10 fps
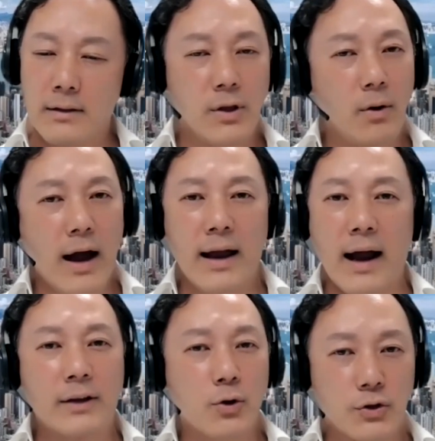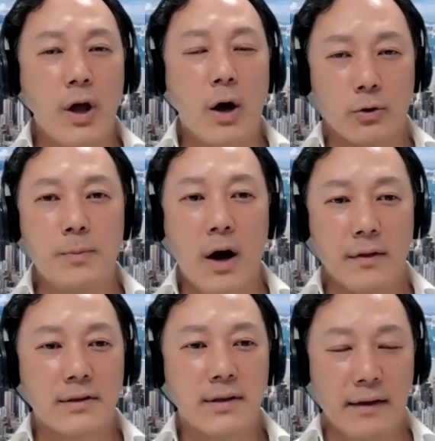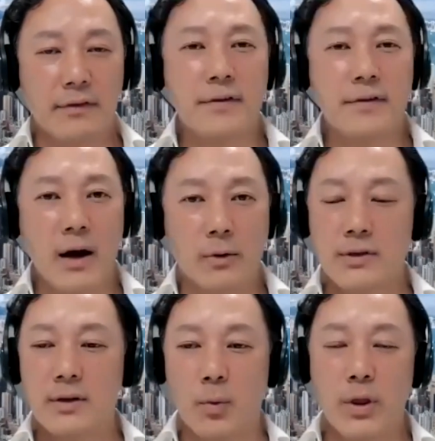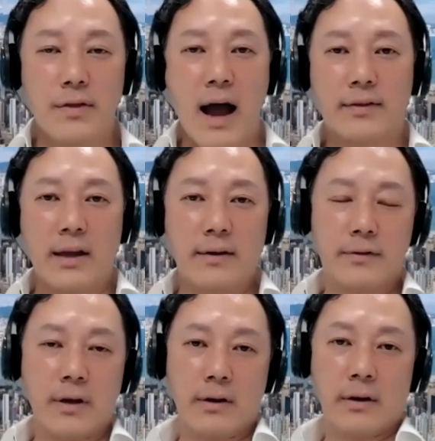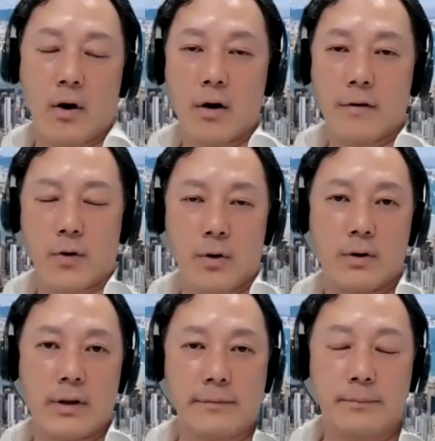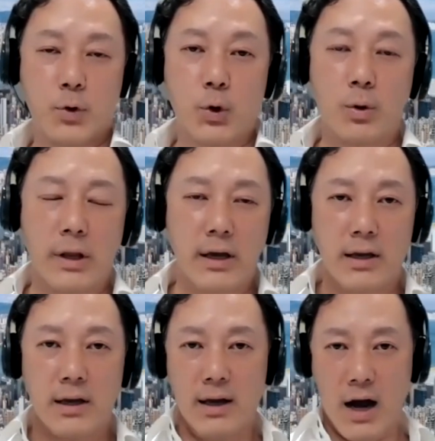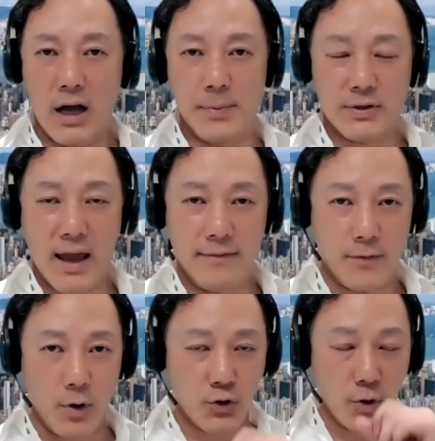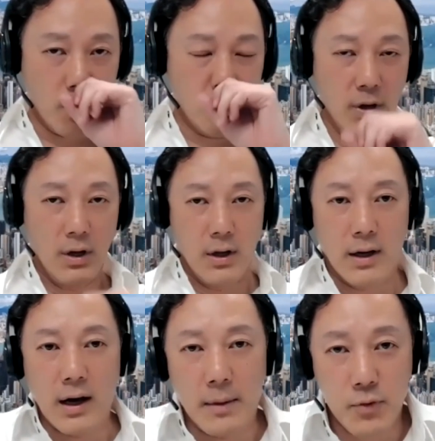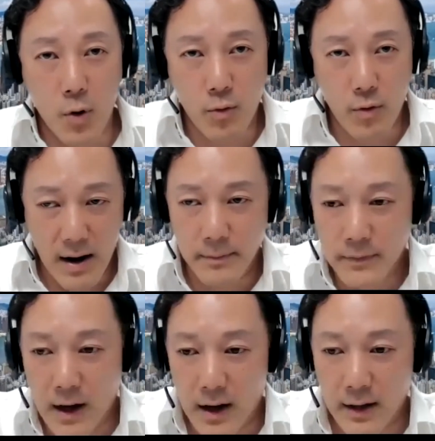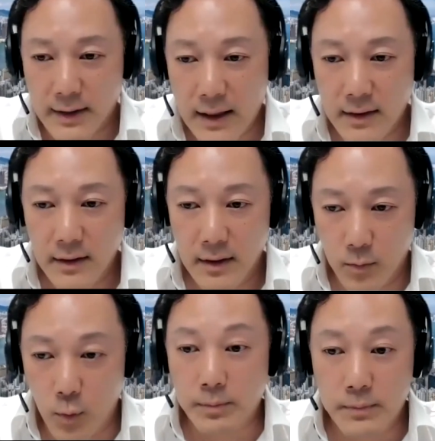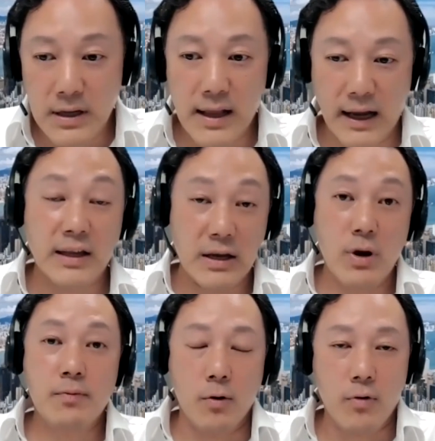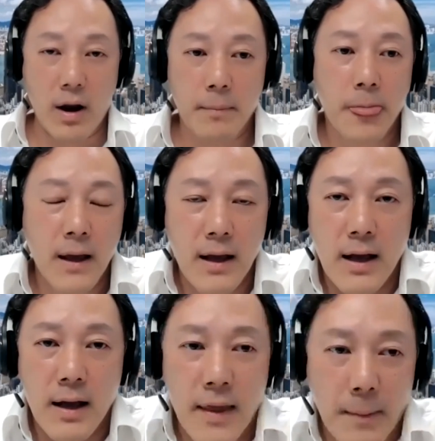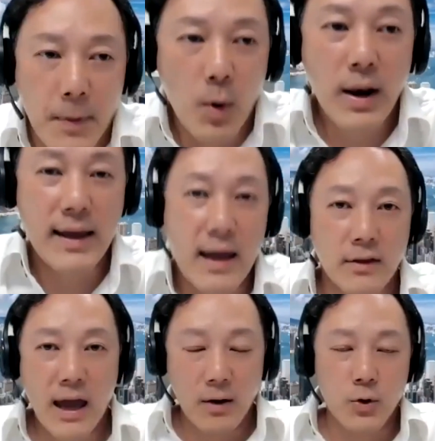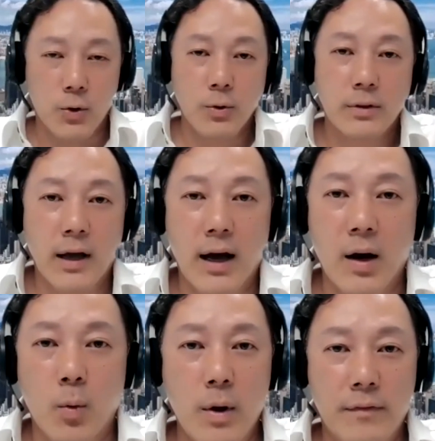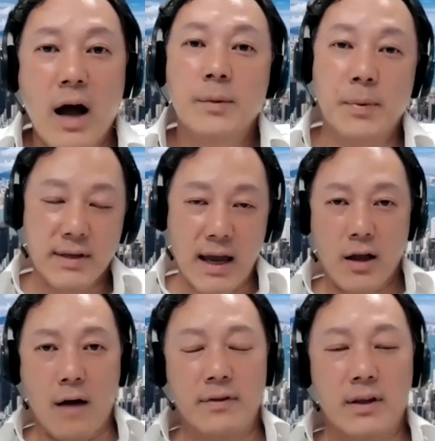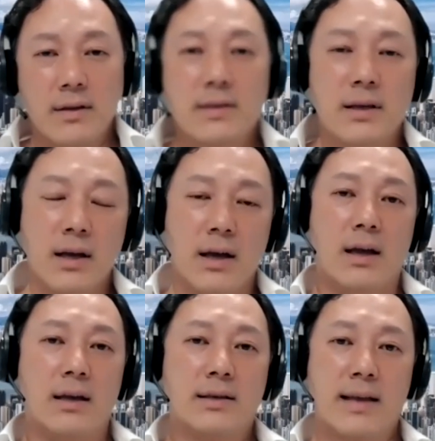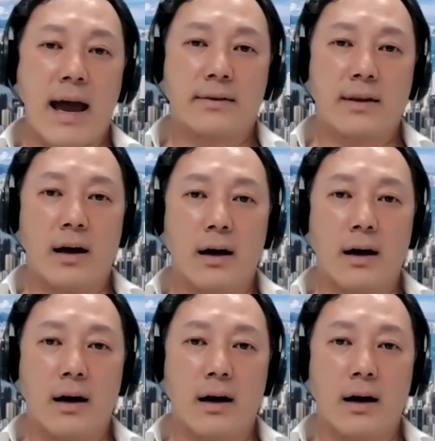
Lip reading: You know, I don't know, to be honest. I have to find out whether or not they offer like purely 100% virtual program that would be like a degree program. Now, but what I can tell you with 100% confidence is that